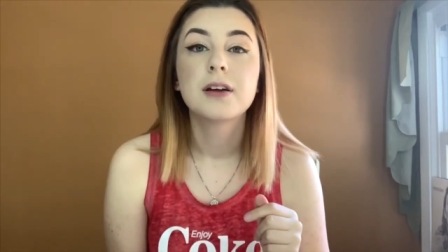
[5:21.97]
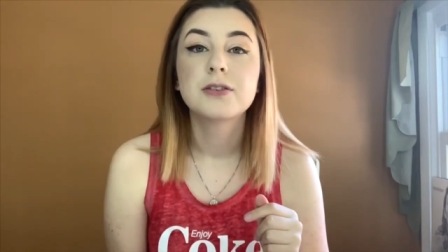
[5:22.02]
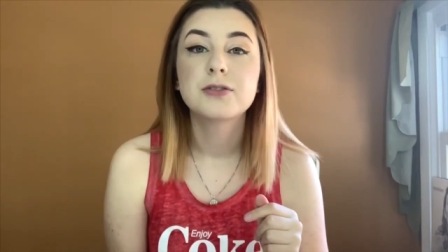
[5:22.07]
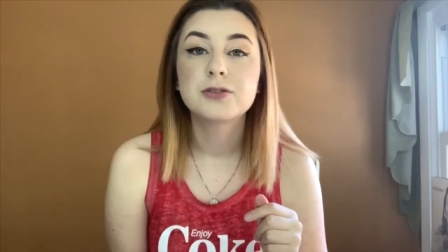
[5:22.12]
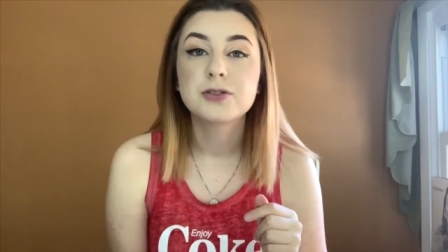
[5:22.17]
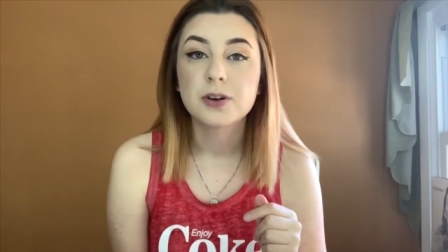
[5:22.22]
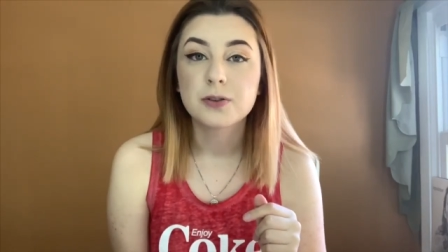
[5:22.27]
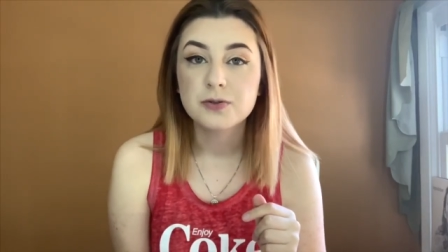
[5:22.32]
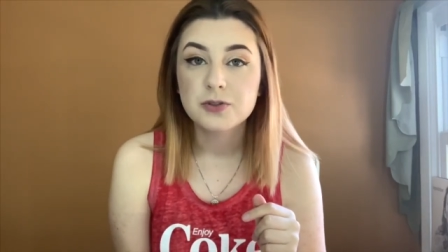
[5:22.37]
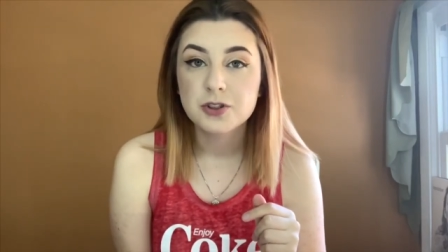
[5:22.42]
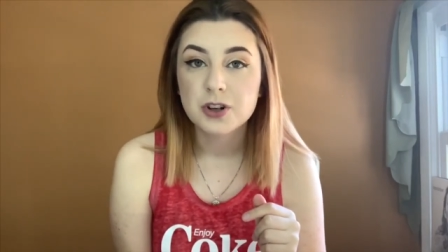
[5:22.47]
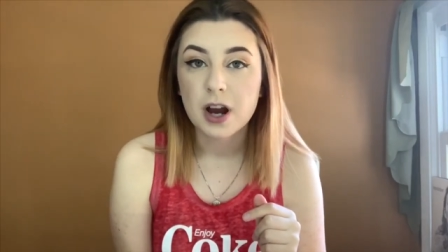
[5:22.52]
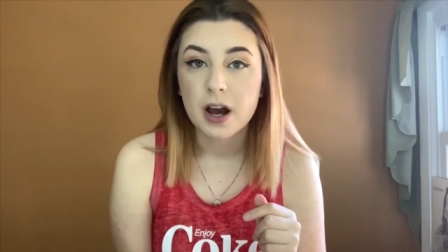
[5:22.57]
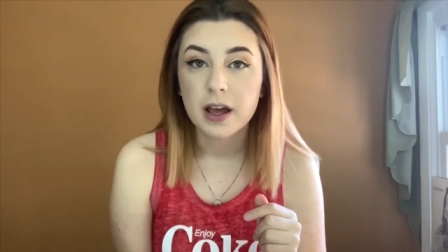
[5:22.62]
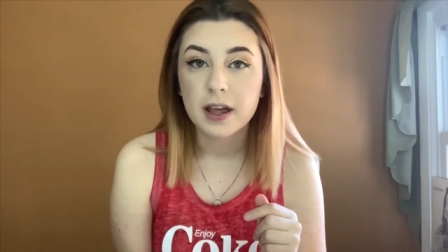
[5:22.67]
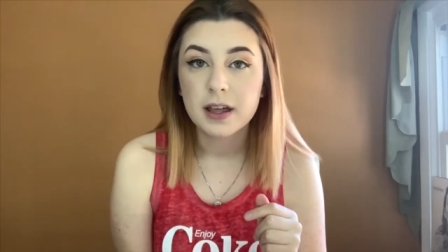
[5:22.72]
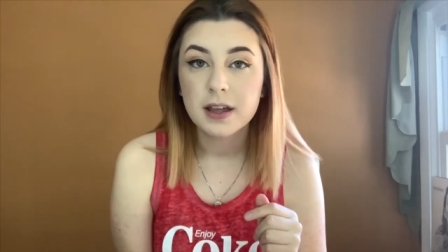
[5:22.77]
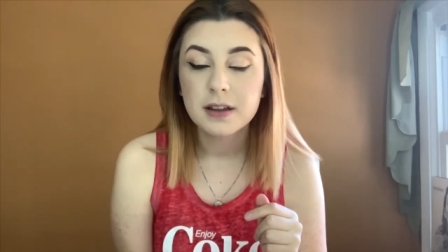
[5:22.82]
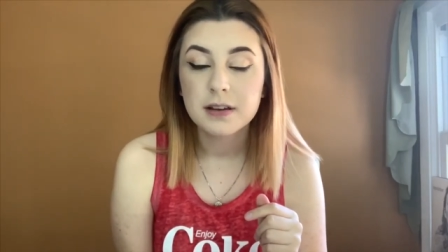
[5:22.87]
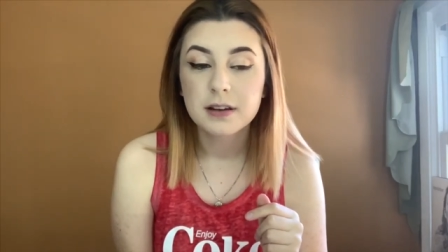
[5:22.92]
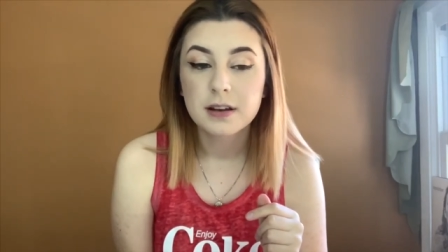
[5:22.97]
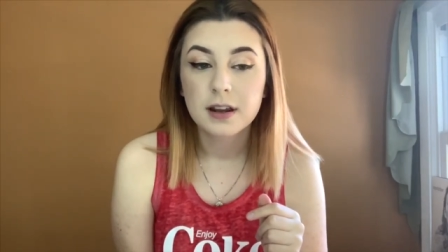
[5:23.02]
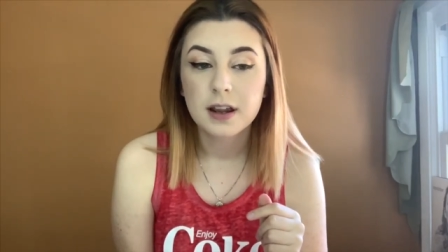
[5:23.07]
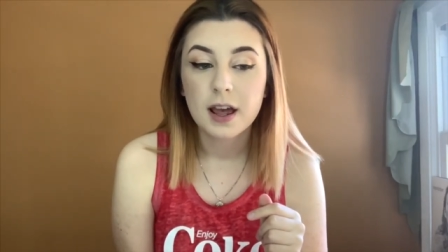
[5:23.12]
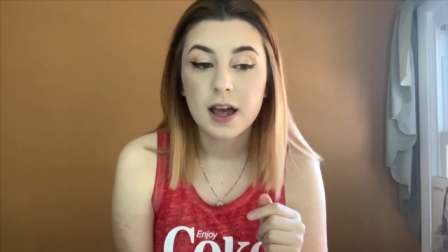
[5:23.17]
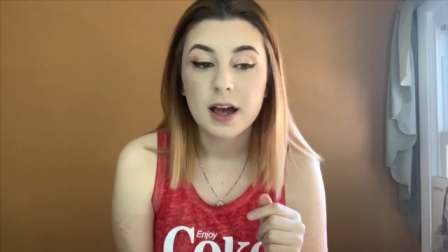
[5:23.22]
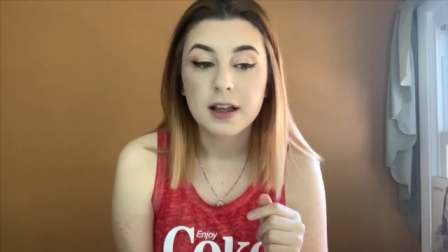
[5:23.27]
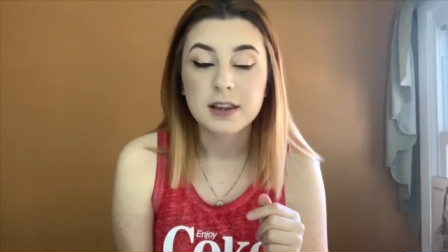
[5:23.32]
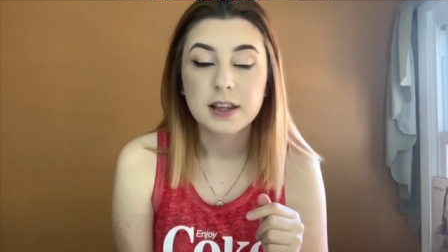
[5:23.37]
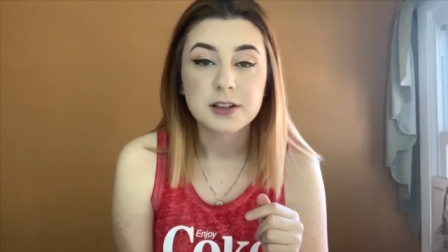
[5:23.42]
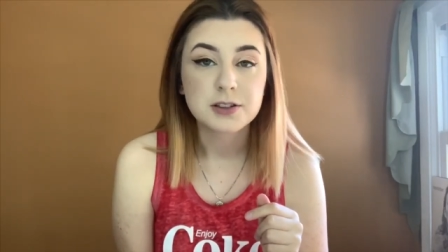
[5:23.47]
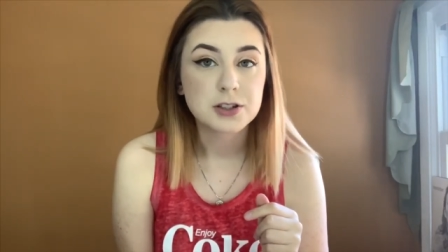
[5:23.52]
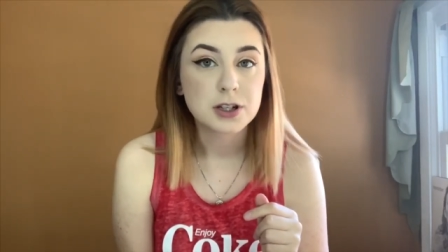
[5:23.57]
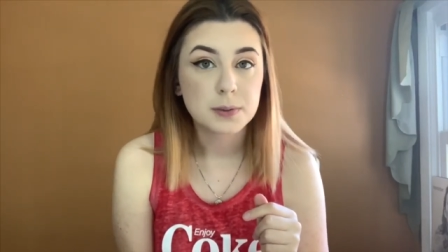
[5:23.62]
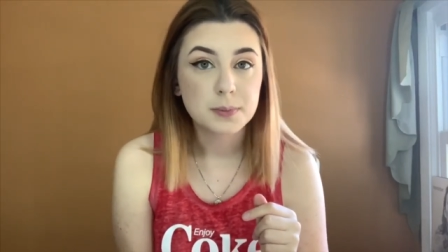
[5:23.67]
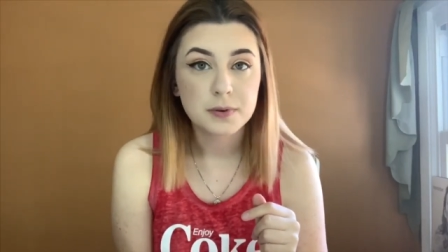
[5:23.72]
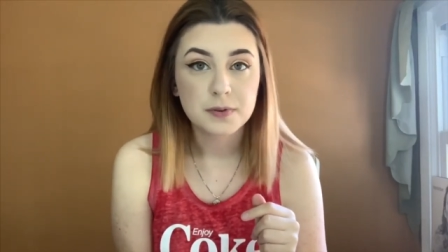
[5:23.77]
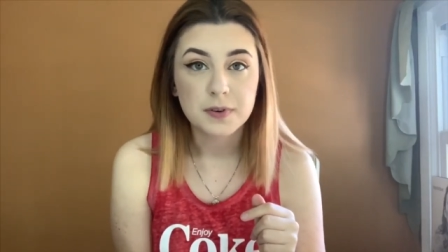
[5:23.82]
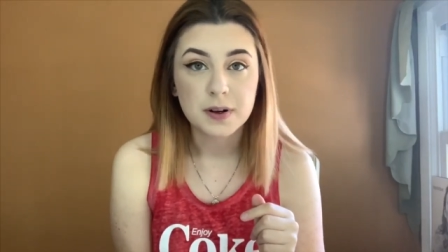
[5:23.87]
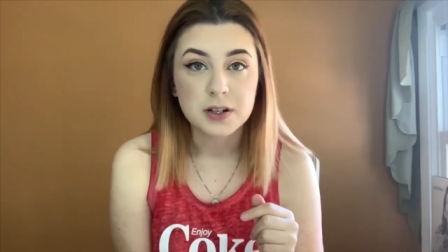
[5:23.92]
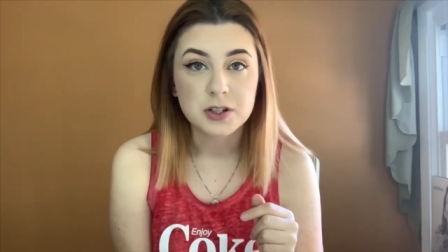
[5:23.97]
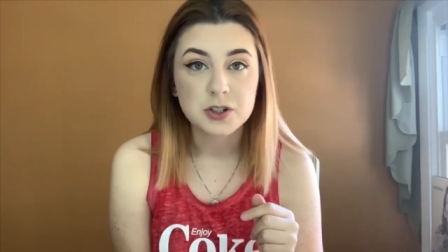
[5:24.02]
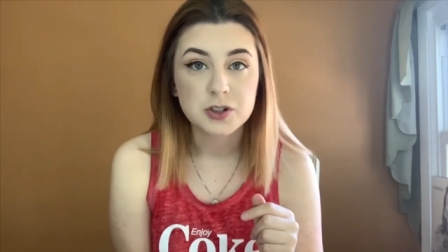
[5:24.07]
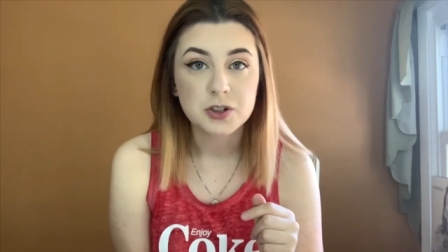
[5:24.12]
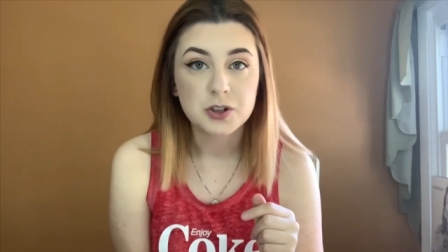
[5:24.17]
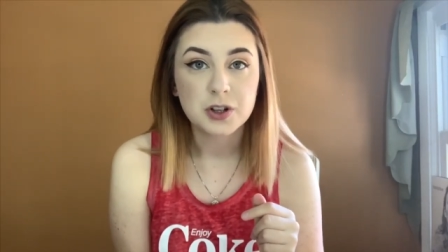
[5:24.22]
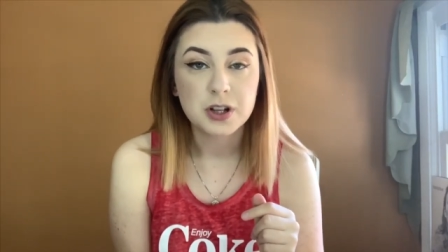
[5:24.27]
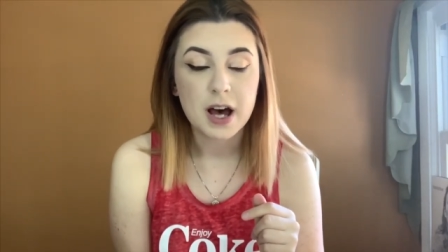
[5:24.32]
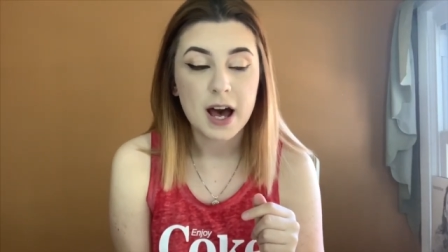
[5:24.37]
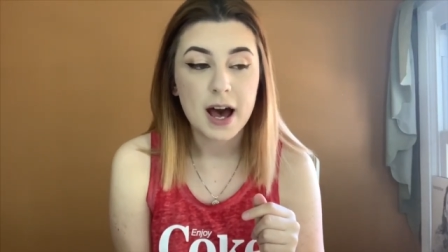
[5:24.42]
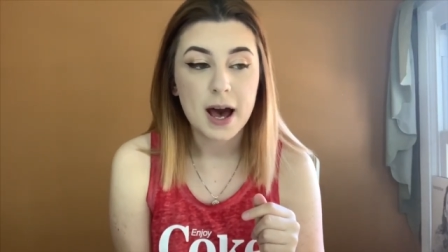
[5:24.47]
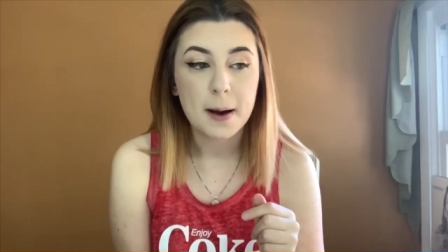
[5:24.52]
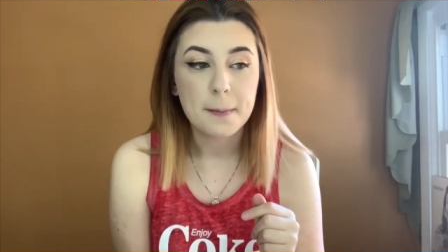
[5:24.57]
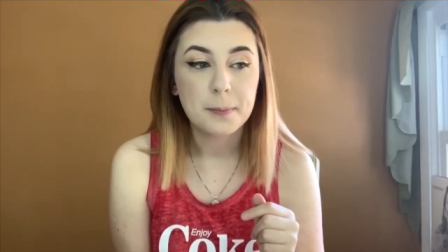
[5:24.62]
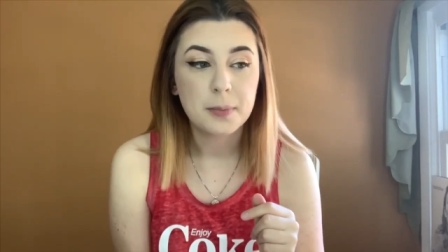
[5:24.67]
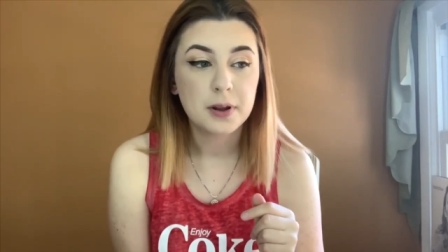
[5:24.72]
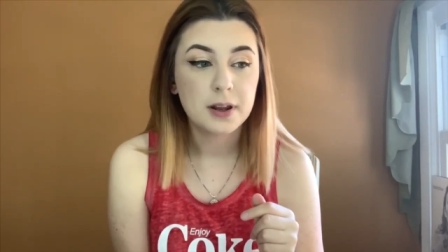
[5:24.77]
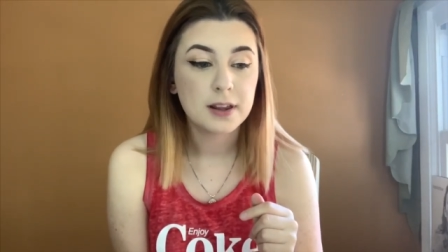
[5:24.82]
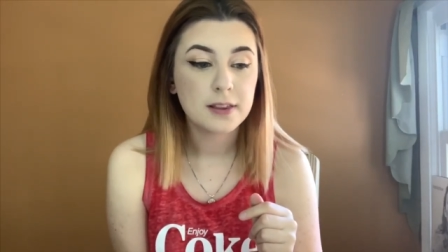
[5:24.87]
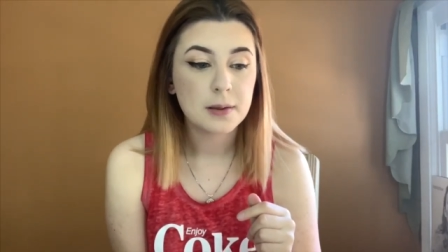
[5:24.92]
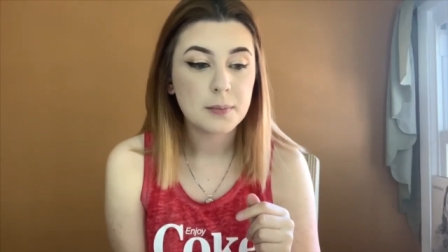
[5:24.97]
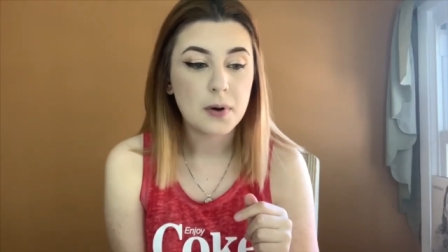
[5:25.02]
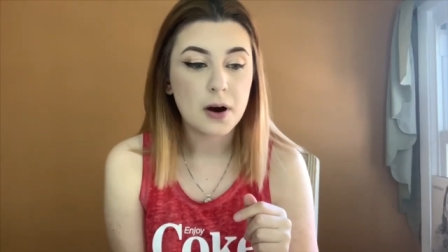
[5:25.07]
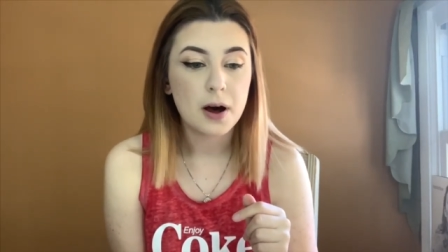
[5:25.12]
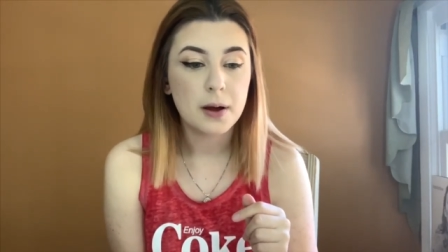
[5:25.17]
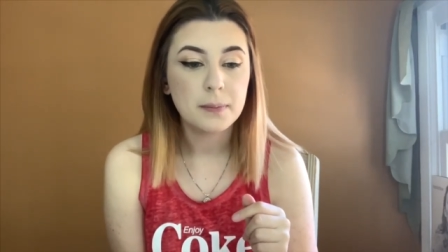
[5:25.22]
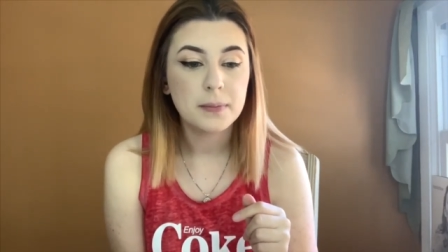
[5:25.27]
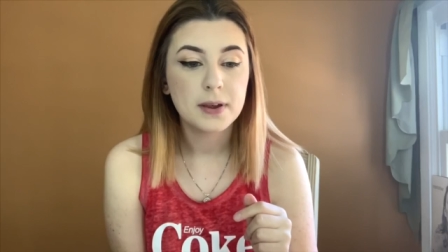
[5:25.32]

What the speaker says: don't try it unless you're a professional at putting them on,